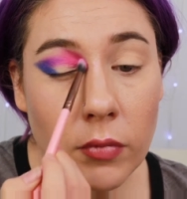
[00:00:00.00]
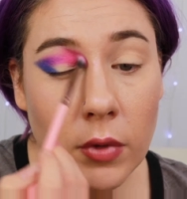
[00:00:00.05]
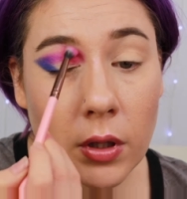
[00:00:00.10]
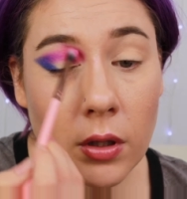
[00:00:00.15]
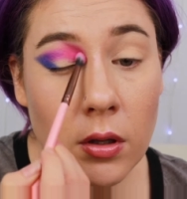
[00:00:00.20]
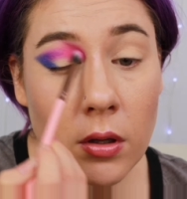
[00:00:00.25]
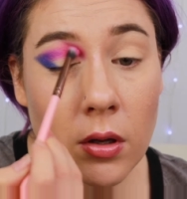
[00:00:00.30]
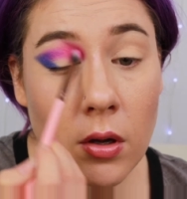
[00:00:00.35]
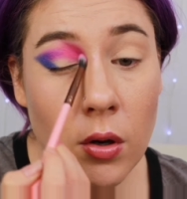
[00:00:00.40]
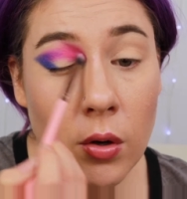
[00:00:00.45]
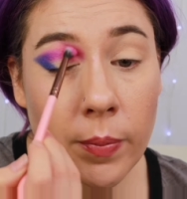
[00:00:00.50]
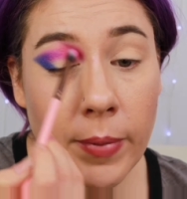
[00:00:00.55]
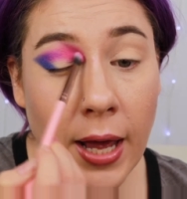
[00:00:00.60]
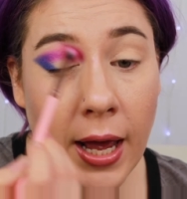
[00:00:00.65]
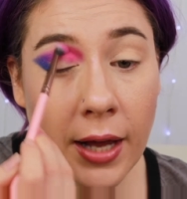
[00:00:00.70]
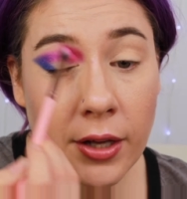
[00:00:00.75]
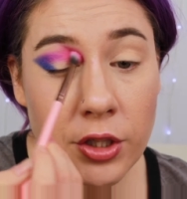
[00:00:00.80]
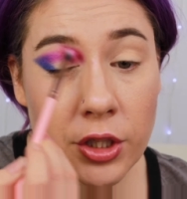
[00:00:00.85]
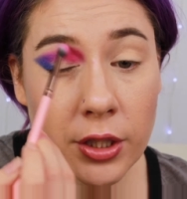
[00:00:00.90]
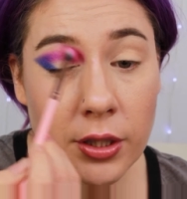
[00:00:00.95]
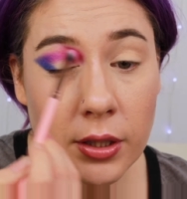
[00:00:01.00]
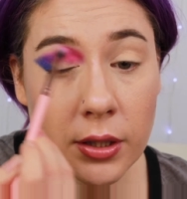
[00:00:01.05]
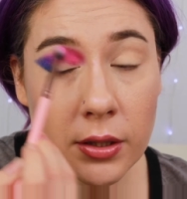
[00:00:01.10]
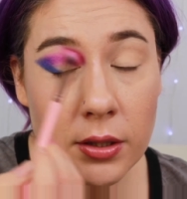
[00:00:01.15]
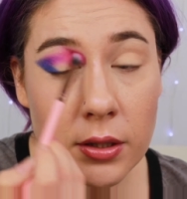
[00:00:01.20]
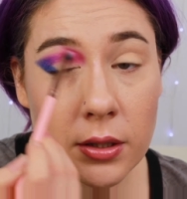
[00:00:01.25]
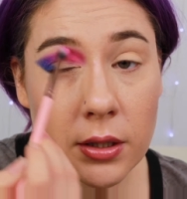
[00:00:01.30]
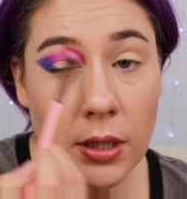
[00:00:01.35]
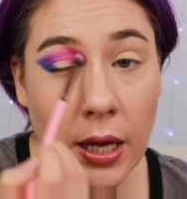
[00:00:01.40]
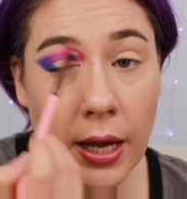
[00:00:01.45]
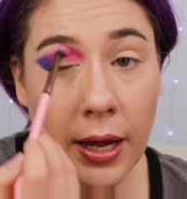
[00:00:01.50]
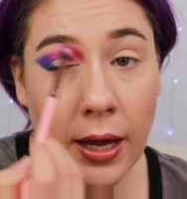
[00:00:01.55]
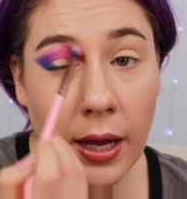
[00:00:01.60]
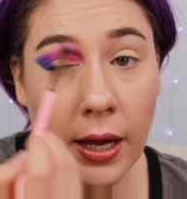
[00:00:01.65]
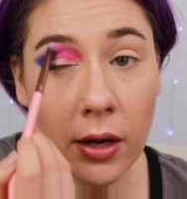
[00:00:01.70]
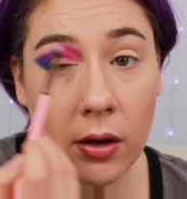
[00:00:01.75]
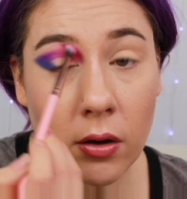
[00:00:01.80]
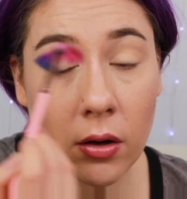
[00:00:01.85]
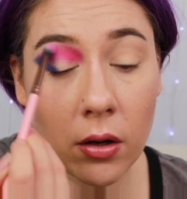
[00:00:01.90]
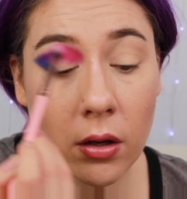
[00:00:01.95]
No patchiness
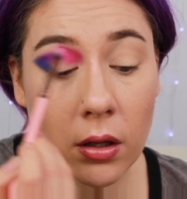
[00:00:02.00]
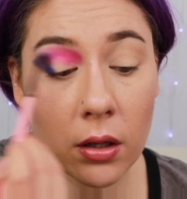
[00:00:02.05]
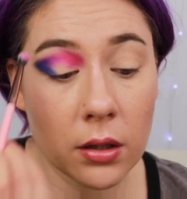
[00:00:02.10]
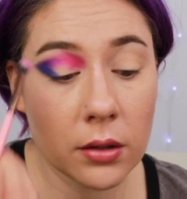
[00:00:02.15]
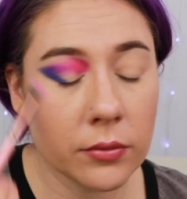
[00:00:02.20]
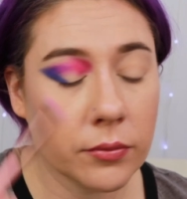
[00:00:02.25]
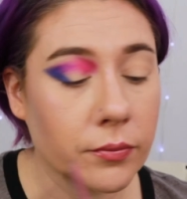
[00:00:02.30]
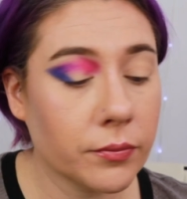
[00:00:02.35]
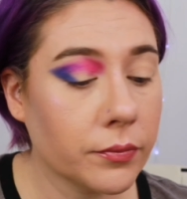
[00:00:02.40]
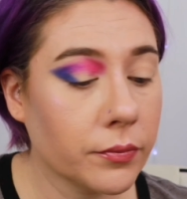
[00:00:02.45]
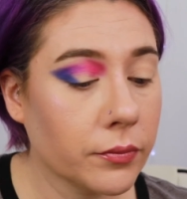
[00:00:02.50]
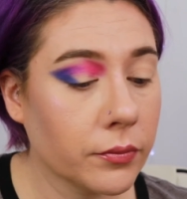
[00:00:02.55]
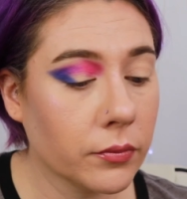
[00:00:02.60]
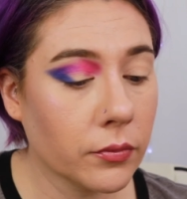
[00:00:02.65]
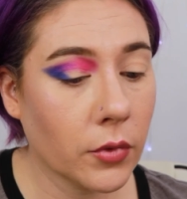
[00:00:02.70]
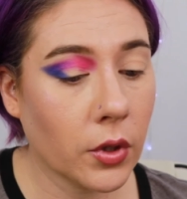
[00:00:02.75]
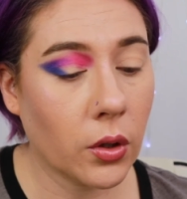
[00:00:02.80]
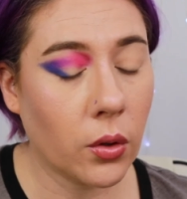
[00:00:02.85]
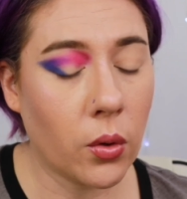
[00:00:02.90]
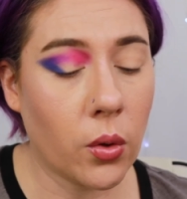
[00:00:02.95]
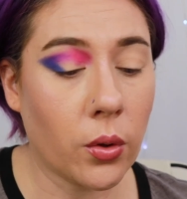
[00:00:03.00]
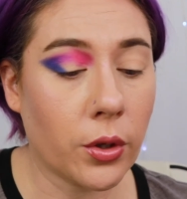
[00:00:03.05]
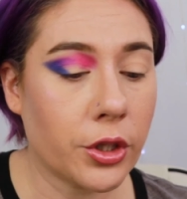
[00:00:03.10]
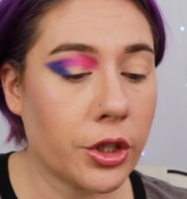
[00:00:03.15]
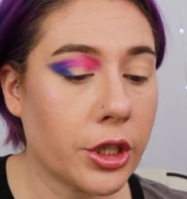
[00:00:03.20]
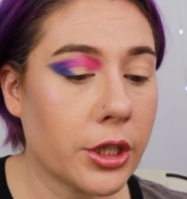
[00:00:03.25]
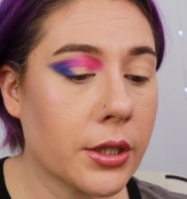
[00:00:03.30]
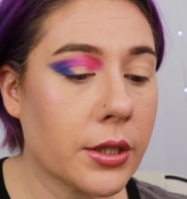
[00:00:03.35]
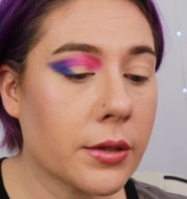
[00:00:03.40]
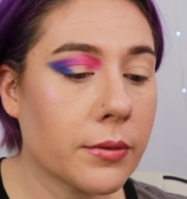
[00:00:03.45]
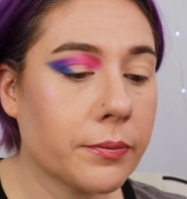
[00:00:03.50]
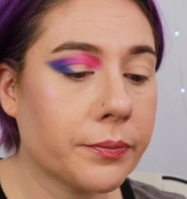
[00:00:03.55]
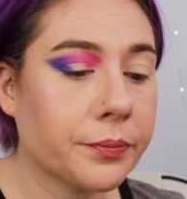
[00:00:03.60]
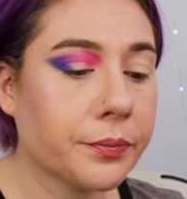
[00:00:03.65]
at all. Gorgeous.